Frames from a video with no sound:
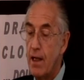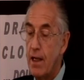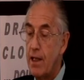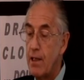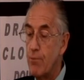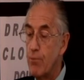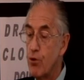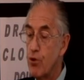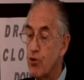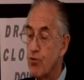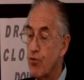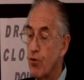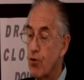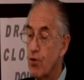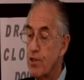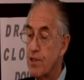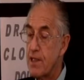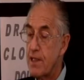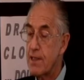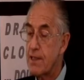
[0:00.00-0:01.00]
Hebrews
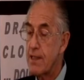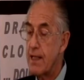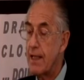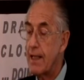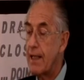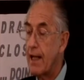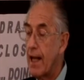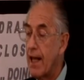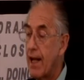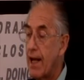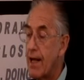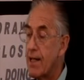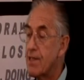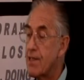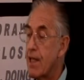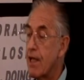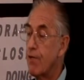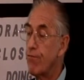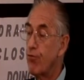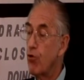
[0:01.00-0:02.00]
4.16, let
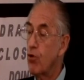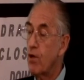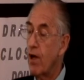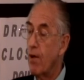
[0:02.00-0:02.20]
us therefore